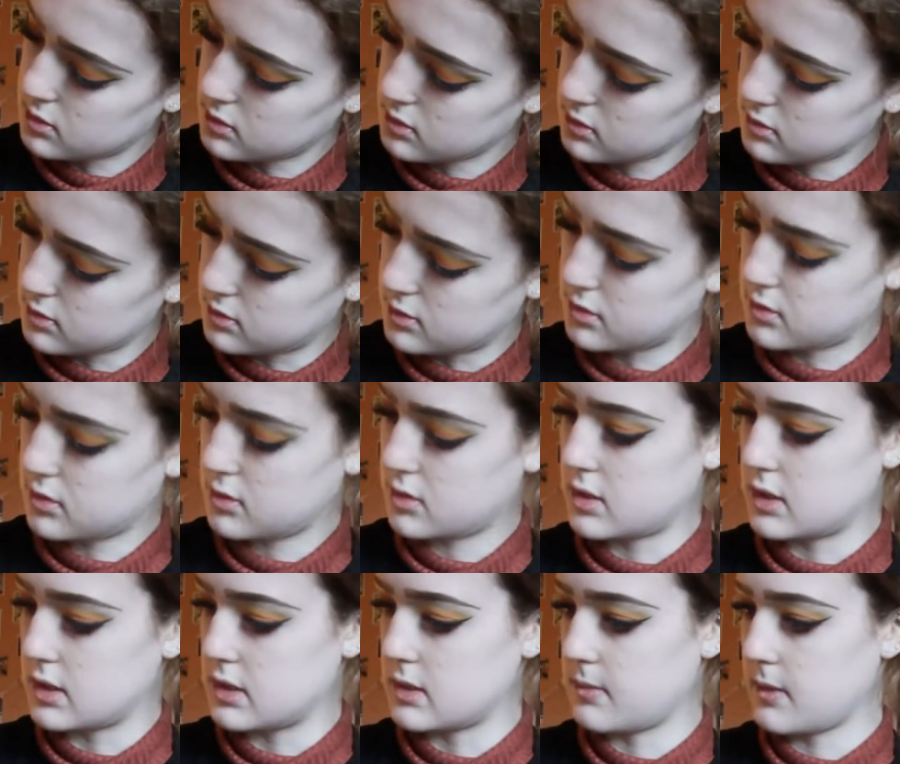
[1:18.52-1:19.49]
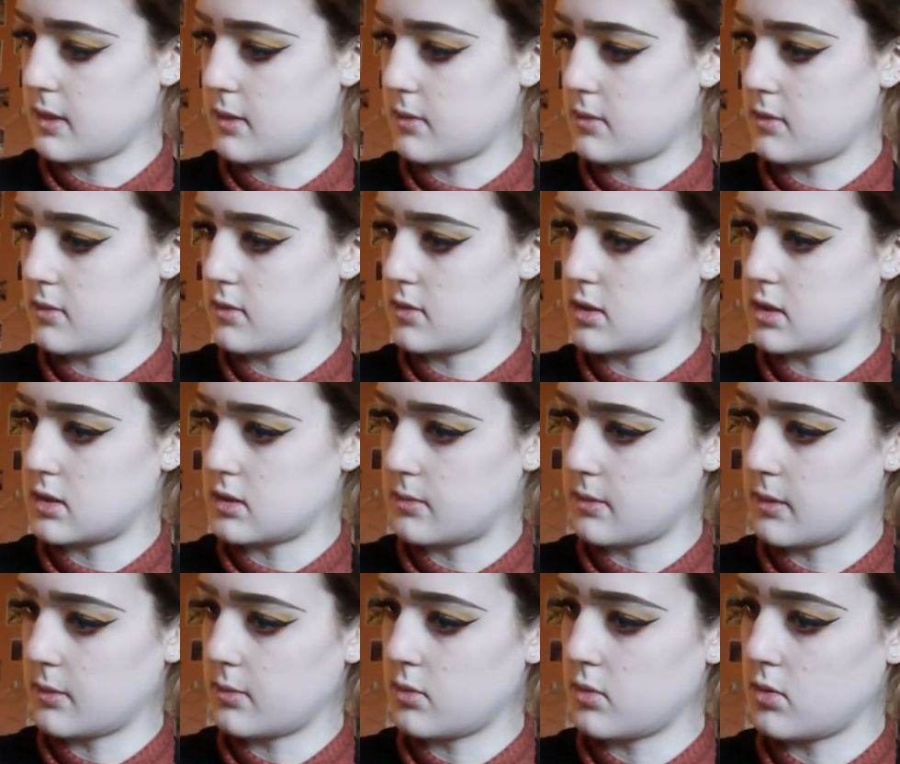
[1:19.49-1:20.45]
Oh, she's a
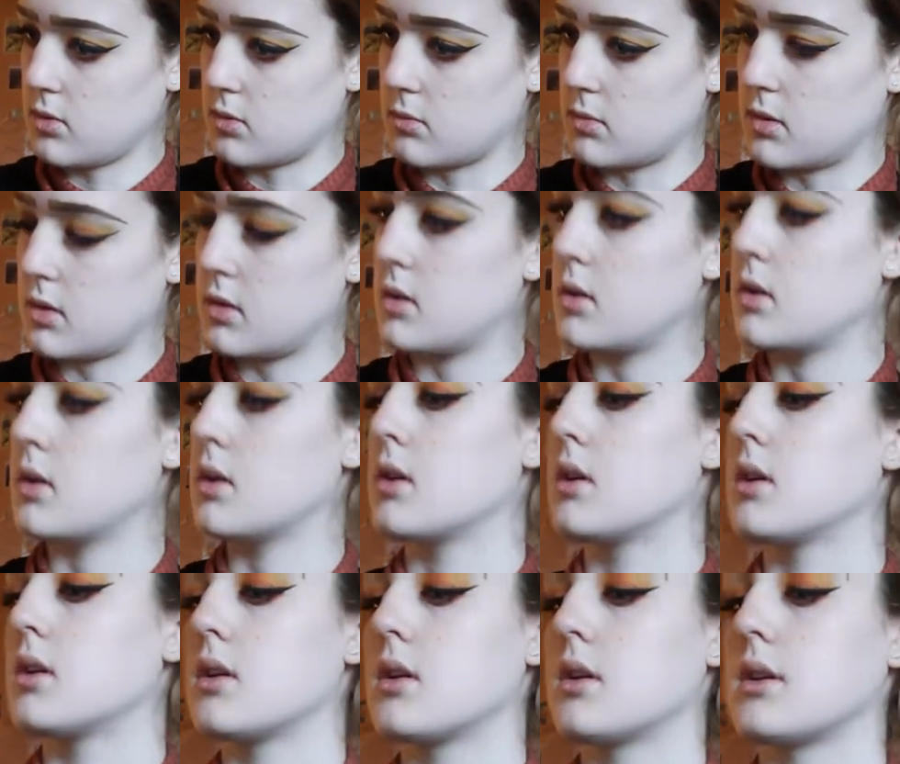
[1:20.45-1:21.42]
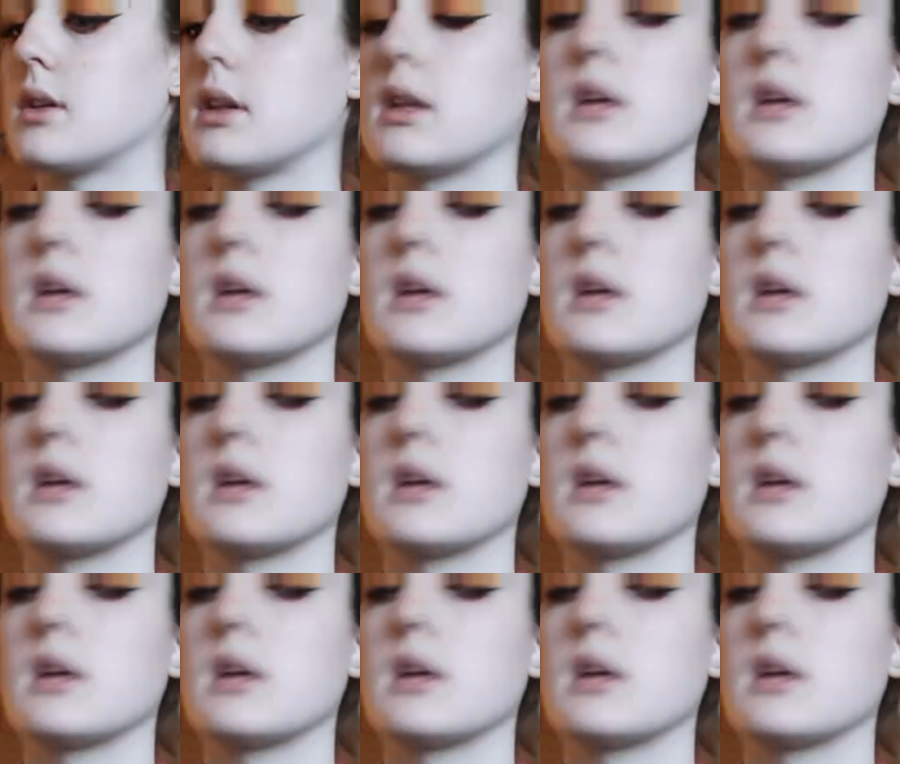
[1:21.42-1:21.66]
bit warm. I think